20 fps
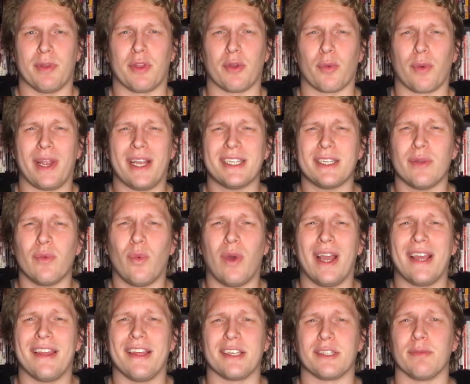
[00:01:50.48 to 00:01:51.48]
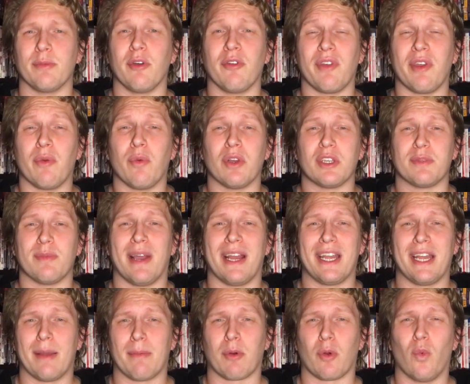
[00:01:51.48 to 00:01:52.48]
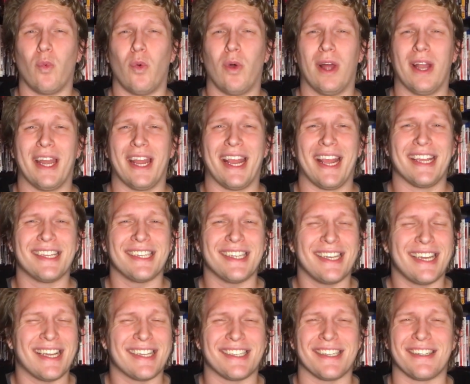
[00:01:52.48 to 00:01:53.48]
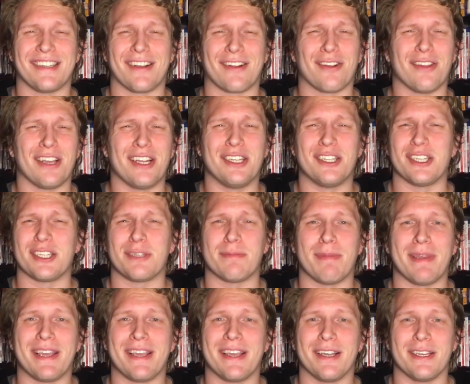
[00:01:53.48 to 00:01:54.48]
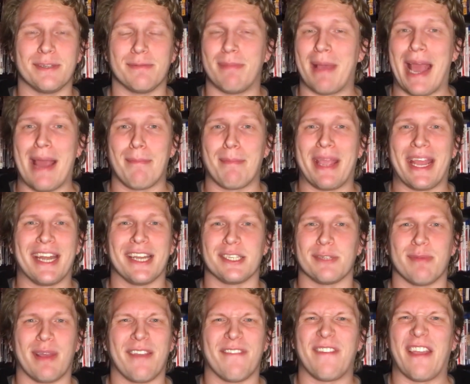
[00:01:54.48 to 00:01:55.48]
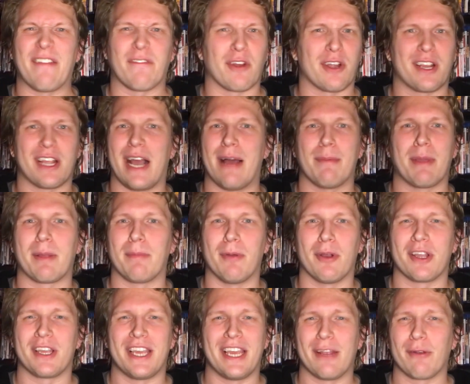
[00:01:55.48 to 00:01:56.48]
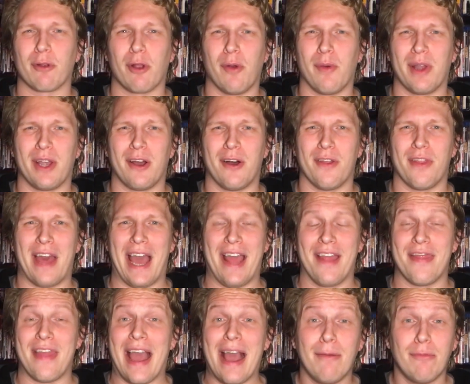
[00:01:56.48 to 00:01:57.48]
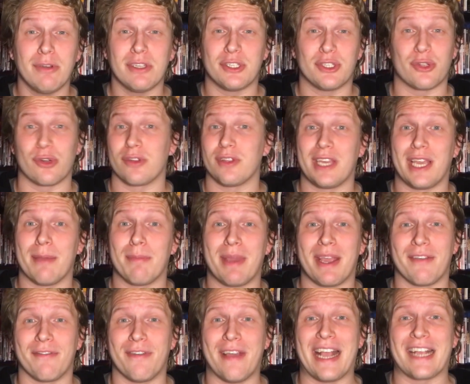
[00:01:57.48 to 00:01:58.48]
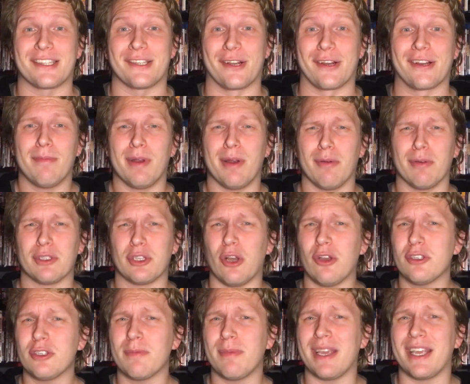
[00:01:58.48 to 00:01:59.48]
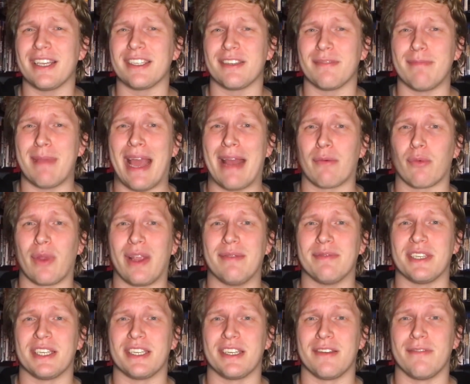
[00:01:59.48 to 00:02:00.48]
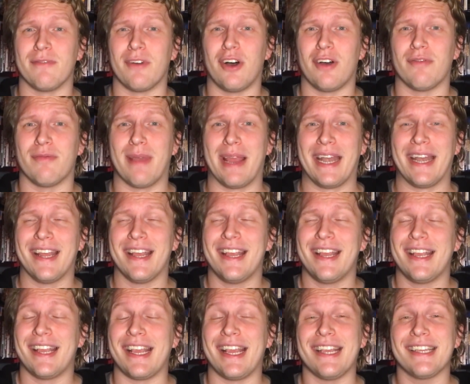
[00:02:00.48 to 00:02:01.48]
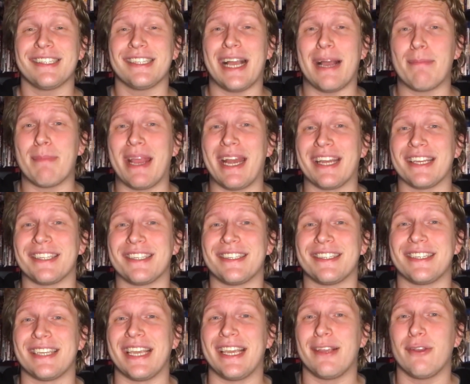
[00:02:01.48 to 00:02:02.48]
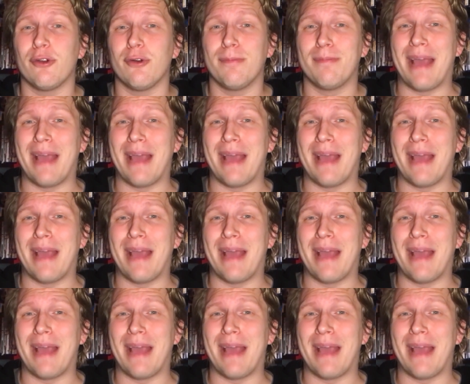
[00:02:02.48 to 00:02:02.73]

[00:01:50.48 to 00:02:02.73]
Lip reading: The reason why this movie was my number one isn't necessarily just because Batman is my favorite comic book hero and all that. That was certainly a big factor, but it was also because of Matt Reeves' involvement. He has not made a single